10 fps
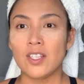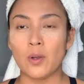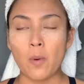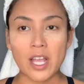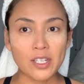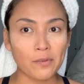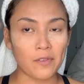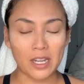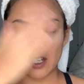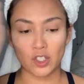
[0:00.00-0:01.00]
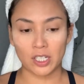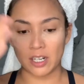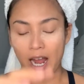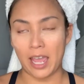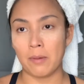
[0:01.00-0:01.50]
So, once you finish
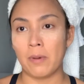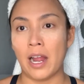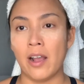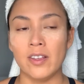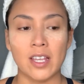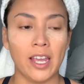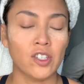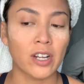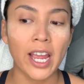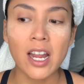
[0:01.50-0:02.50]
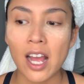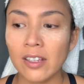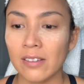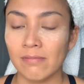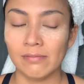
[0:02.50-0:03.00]
your eyebrows, I try not